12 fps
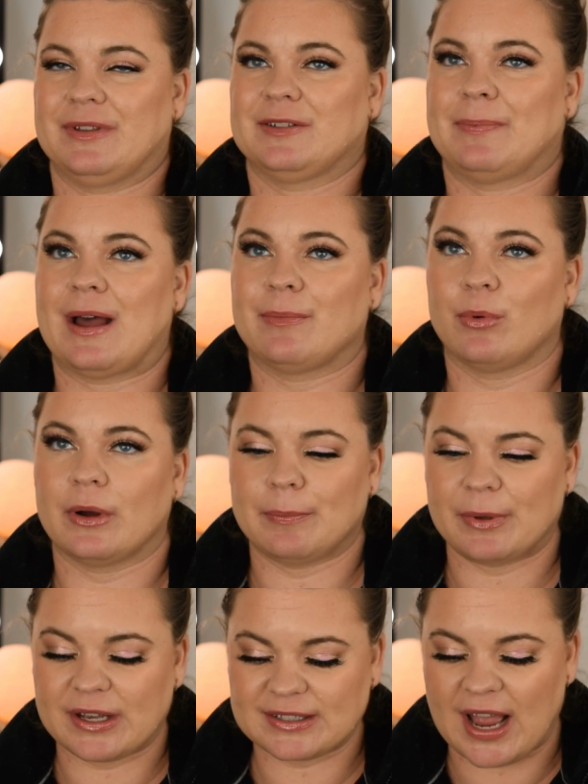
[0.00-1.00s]
this bad boy,
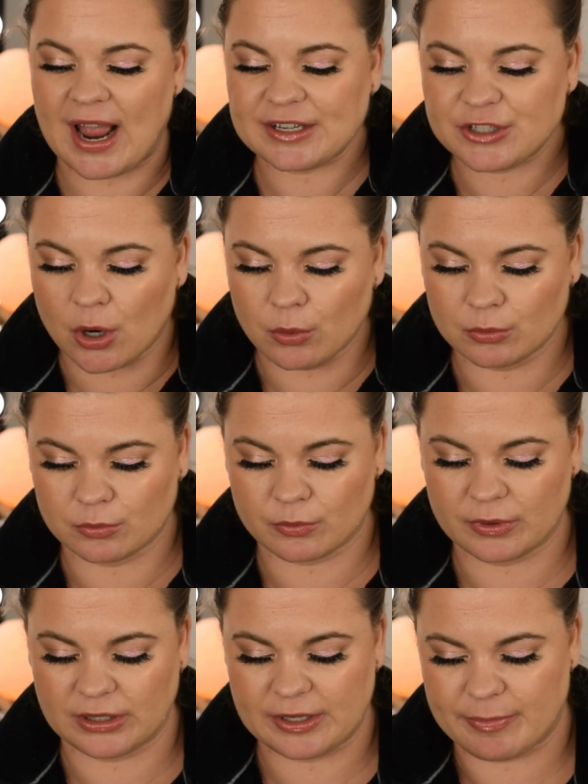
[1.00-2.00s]
because I don't
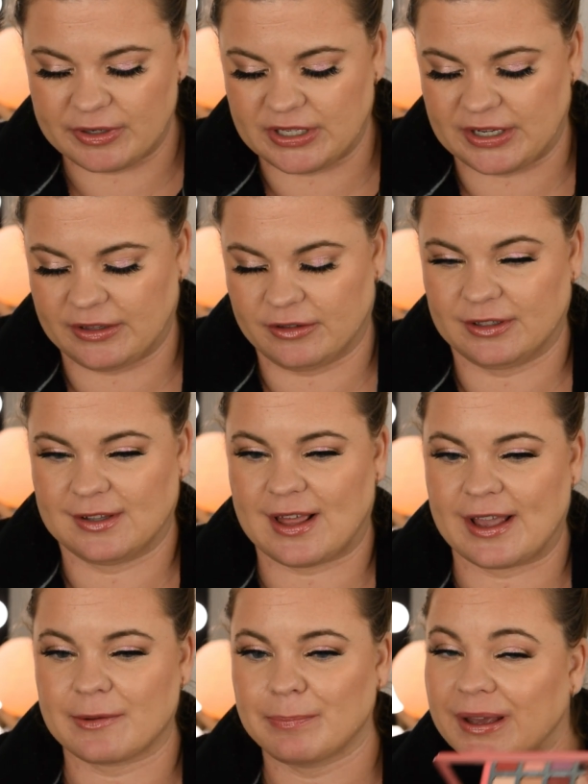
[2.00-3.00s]
really particularly
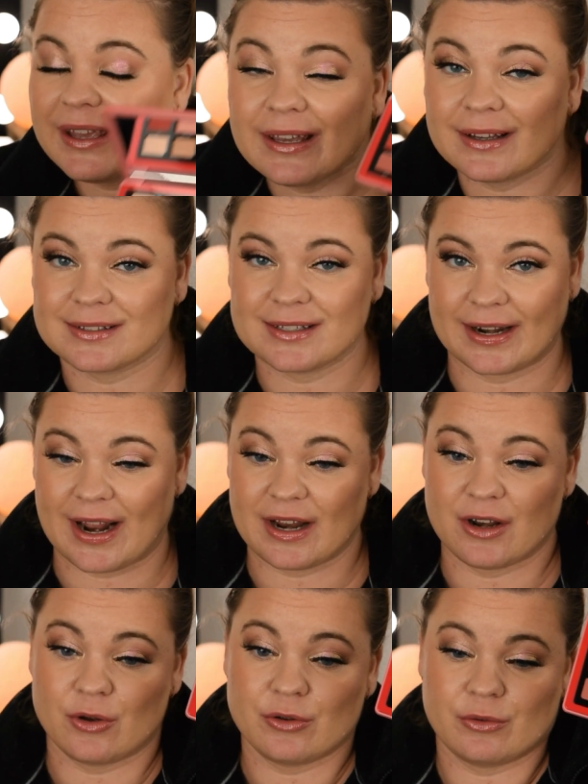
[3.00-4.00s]
like pinks, and I
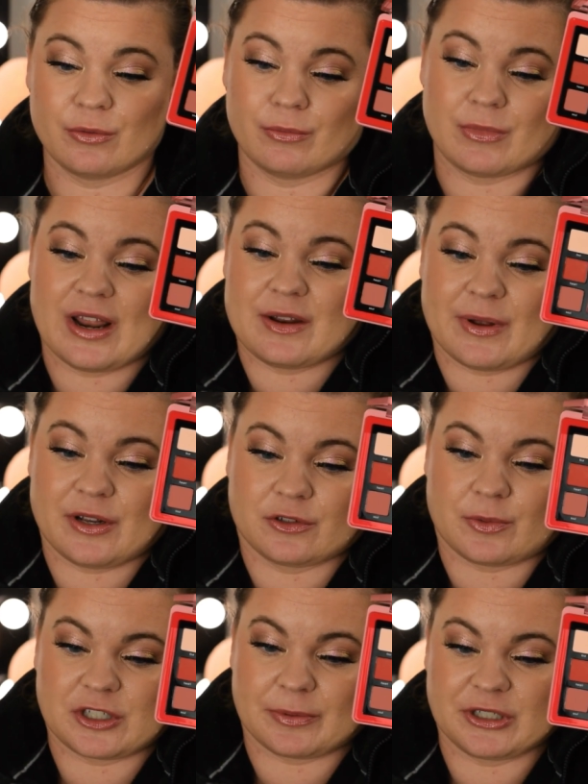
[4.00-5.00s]
know anybody
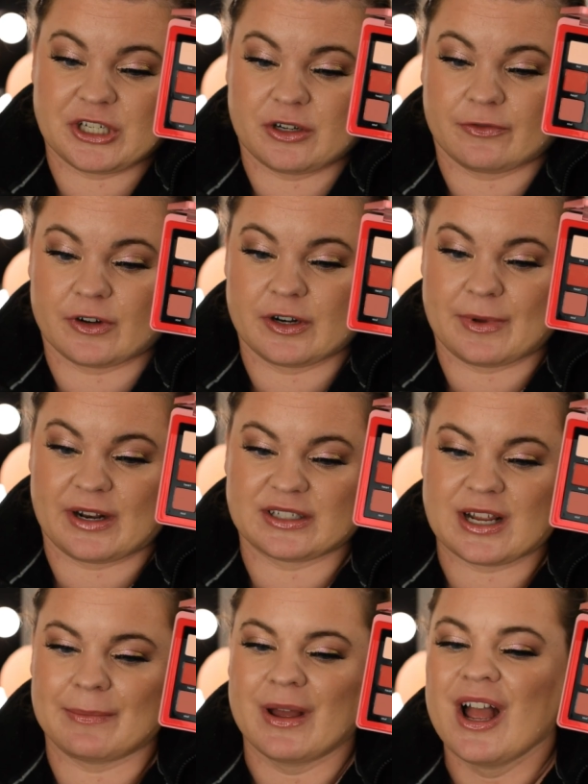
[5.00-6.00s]
who's watched my channel for any amount of
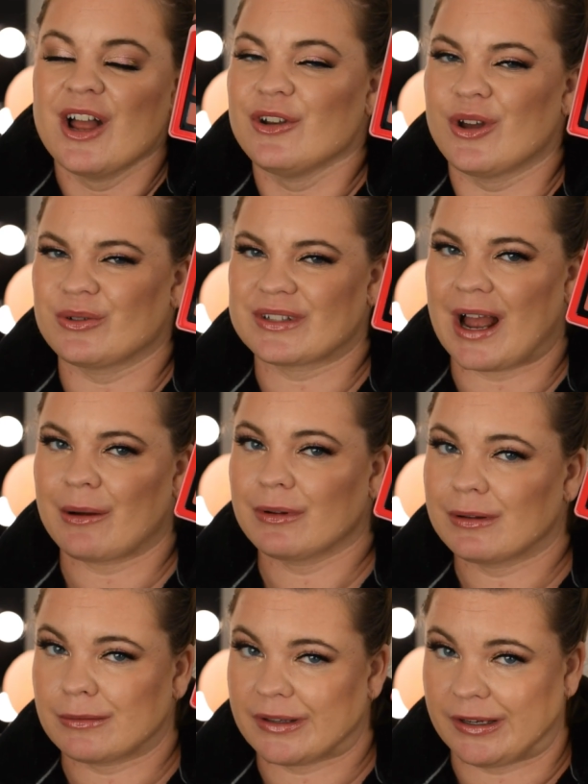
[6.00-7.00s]
time knows I
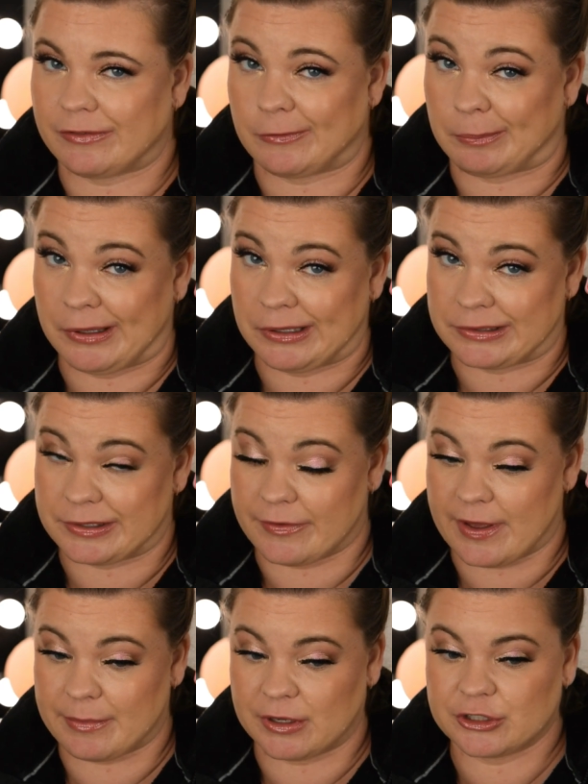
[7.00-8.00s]
really don't care for pinks all
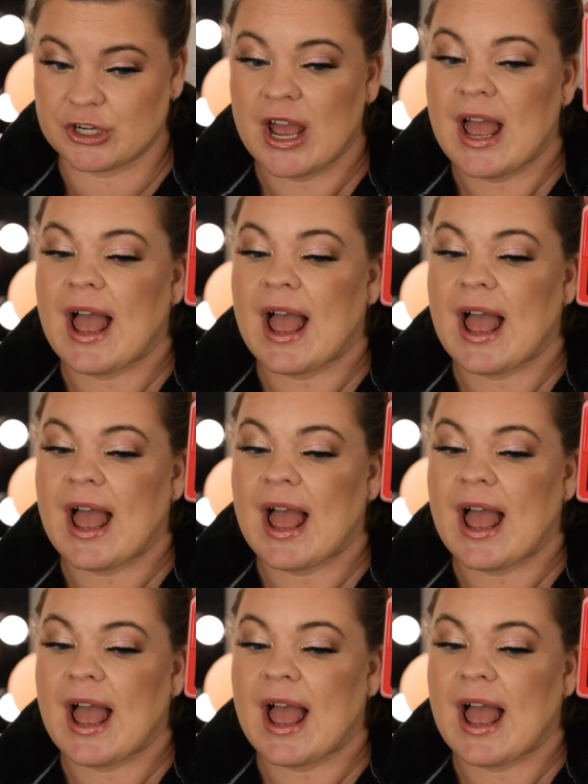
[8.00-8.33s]
that much.